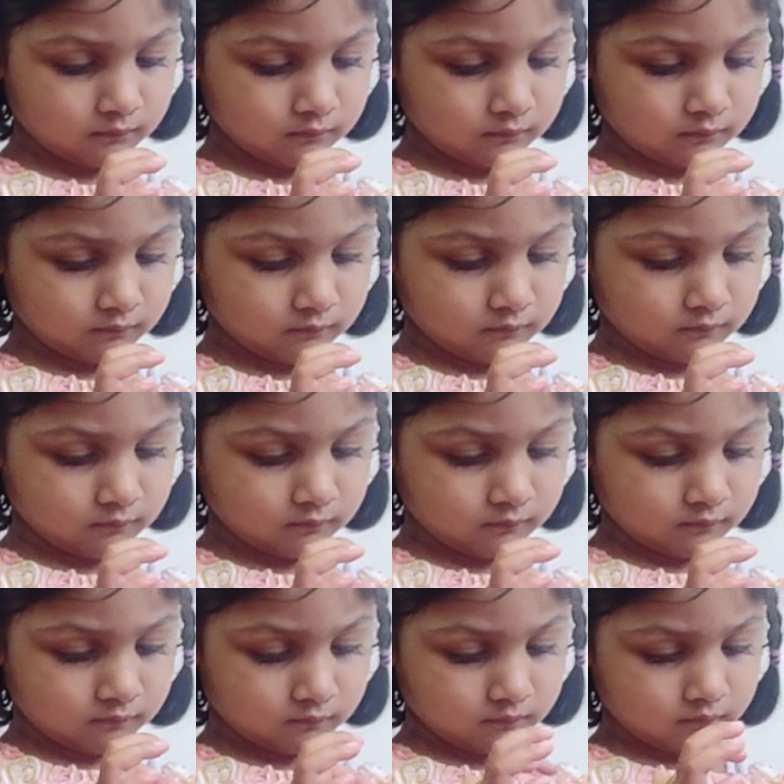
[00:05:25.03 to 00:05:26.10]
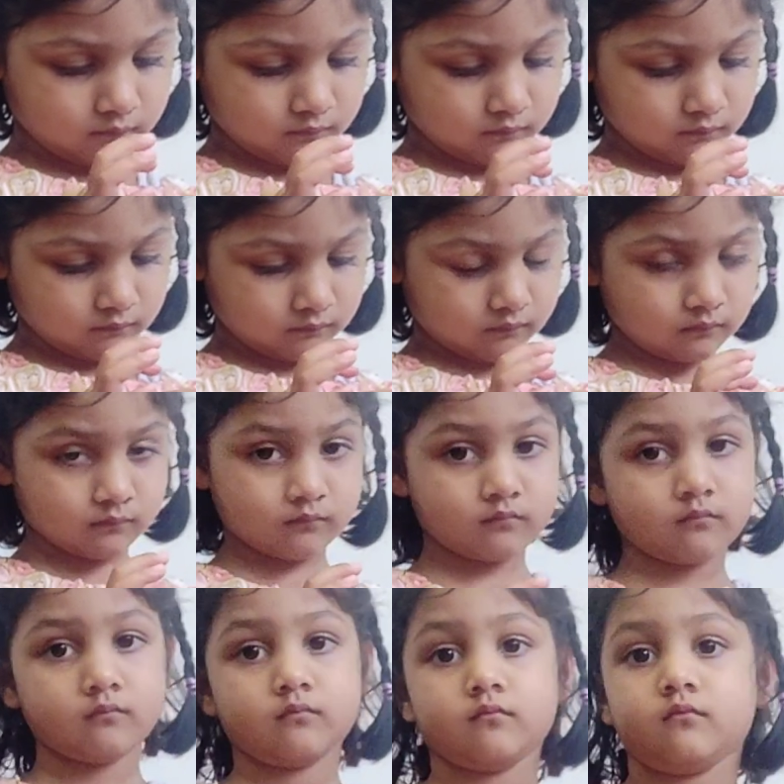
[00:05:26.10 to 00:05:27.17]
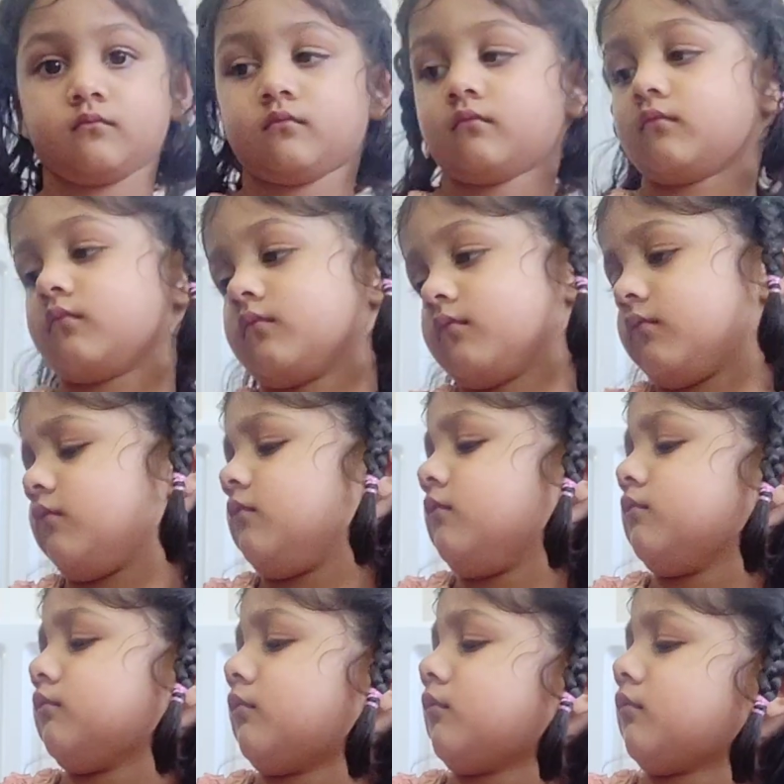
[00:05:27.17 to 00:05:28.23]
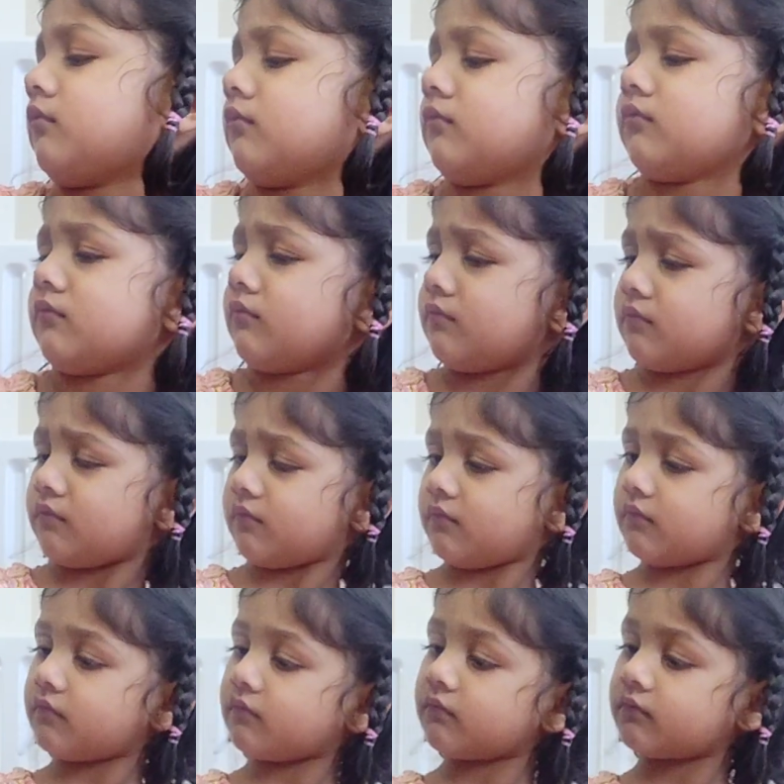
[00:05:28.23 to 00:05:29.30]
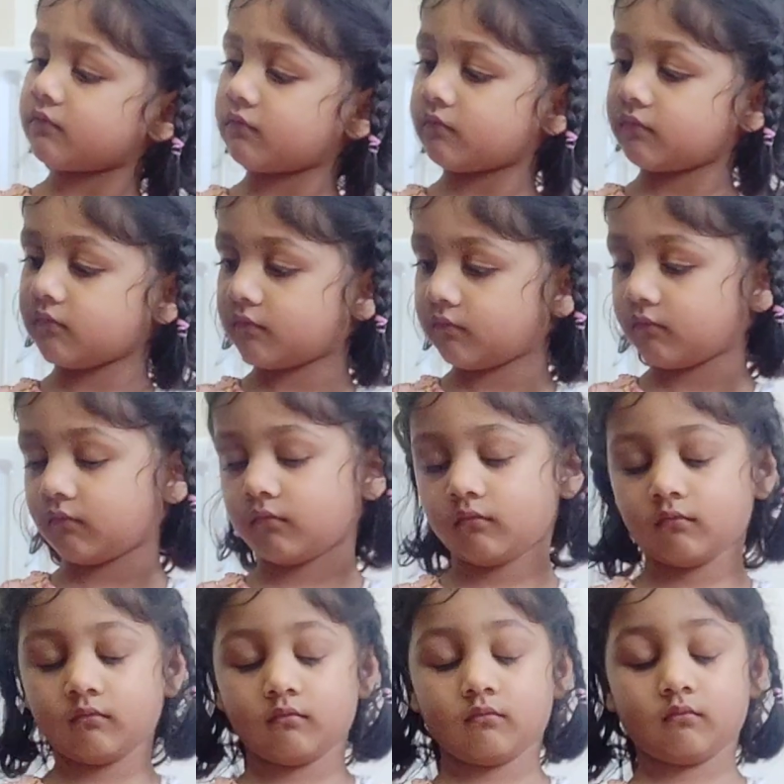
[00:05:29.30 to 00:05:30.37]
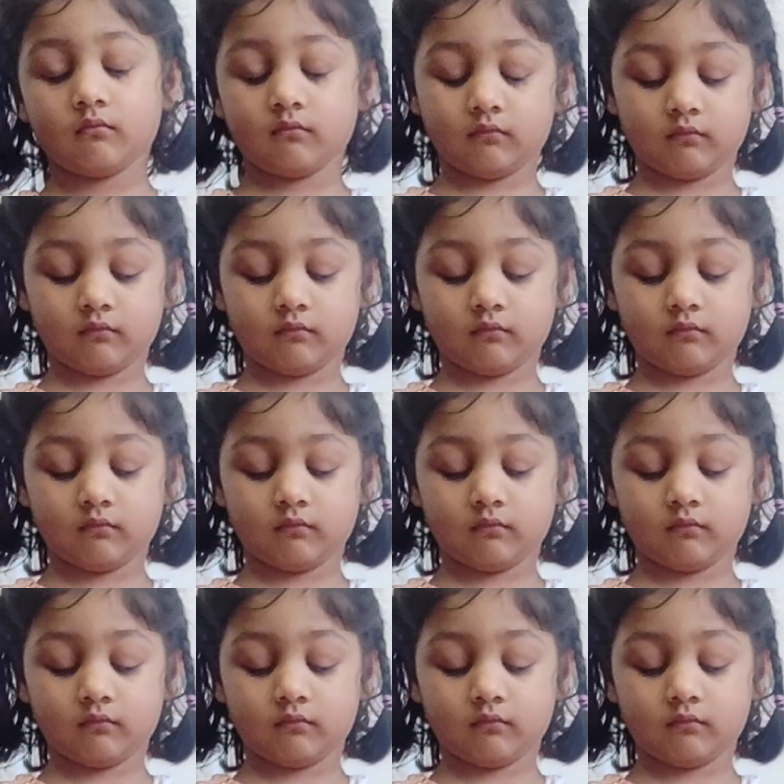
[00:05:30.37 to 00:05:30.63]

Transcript: No words are spoken by the person on screen.